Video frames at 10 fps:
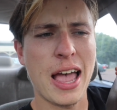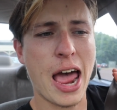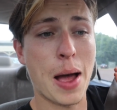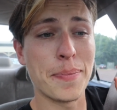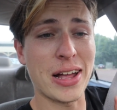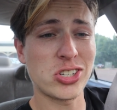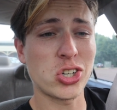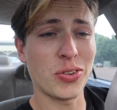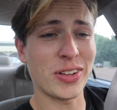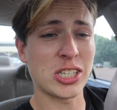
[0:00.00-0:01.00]
I'm not
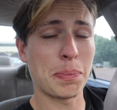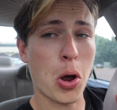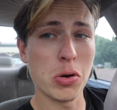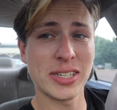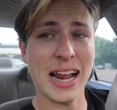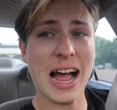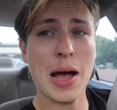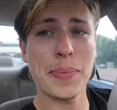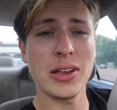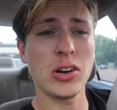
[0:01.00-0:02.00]
sure if that's supposed to
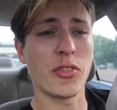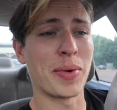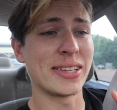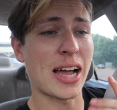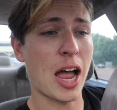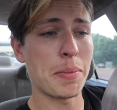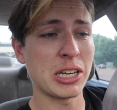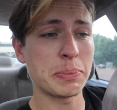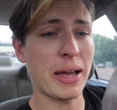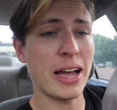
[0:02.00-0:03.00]
happen, or if my
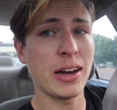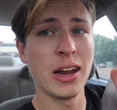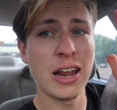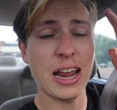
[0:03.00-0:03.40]
timing's bad,